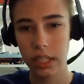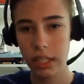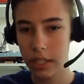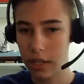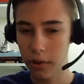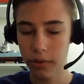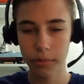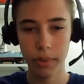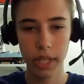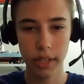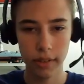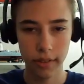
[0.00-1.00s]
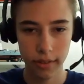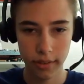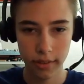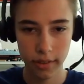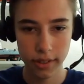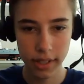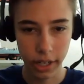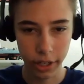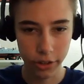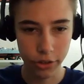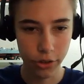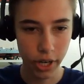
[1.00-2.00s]
You don't, because it's not a
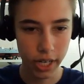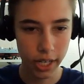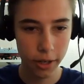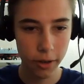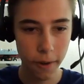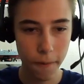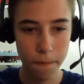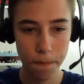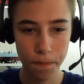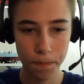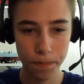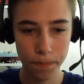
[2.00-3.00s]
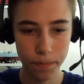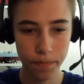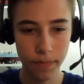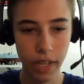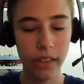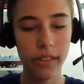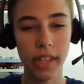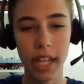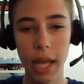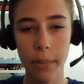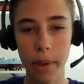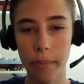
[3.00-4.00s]
good trade here. He's going to
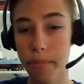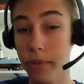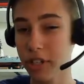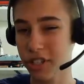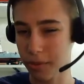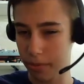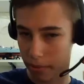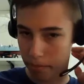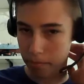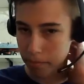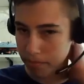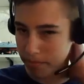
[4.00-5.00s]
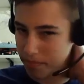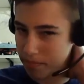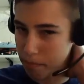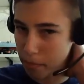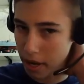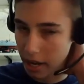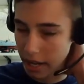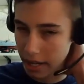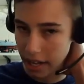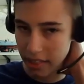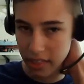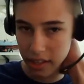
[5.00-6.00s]
get my bishop, but
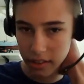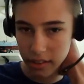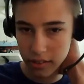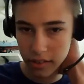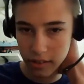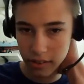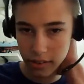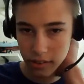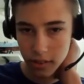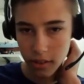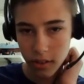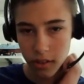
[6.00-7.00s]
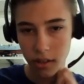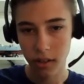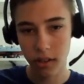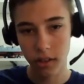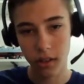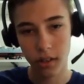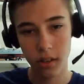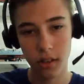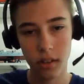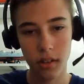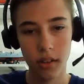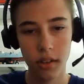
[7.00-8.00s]
I think this is
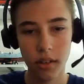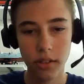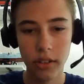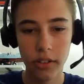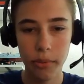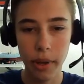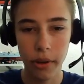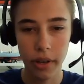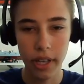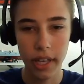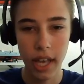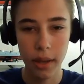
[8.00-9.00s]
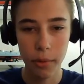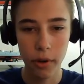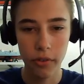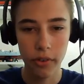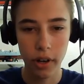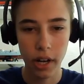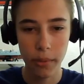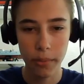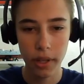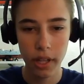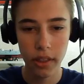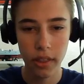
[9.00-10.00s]
just about game over. I can
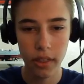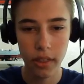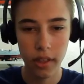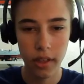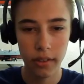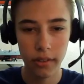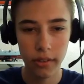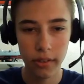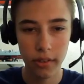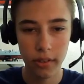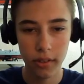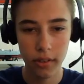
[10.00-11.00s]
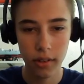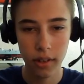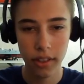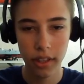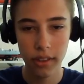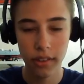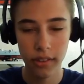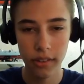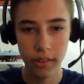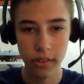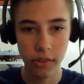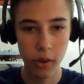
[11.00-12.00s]
play this. I think this
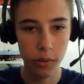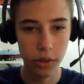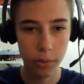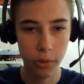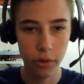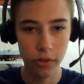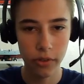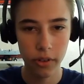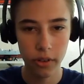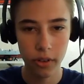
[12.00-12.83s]
is his only move